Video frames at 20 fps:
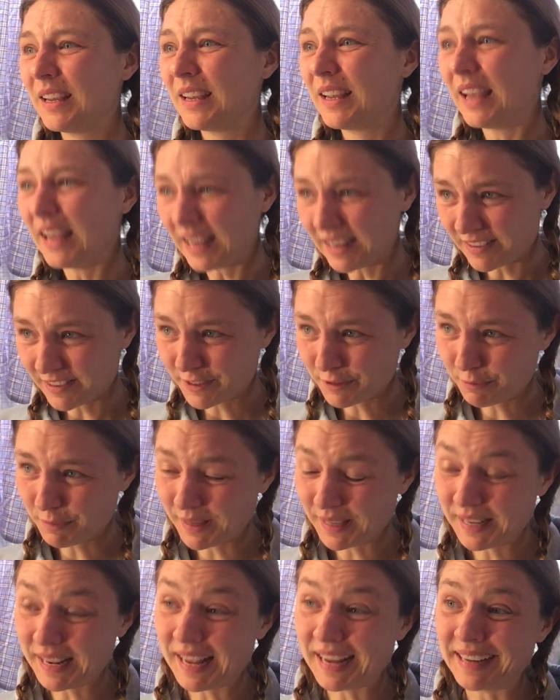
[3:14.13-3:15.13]

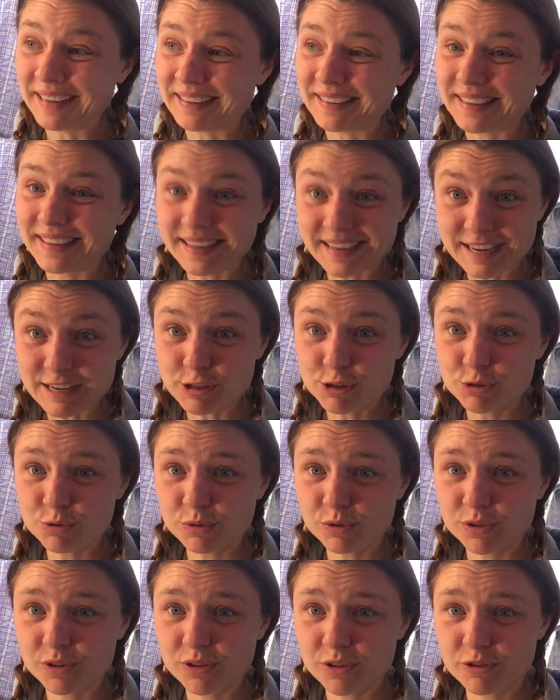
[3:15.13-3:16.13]
intimate and
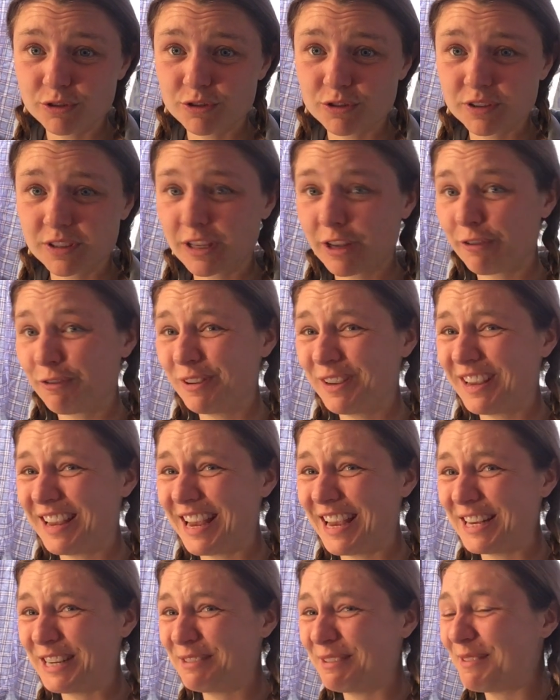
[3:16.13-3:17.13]
casual social
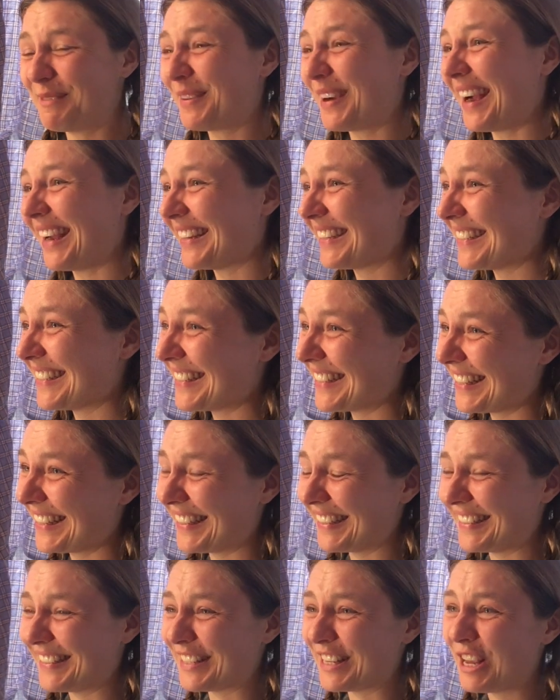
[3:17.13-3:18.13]
self-engagement
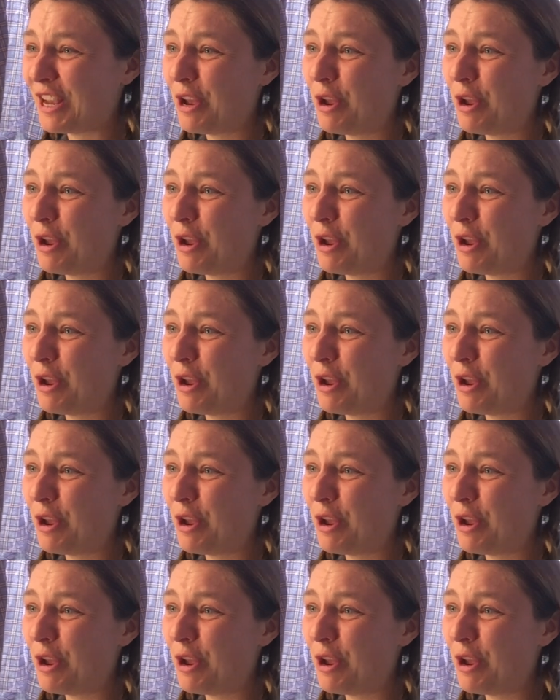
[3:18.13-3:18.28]
practices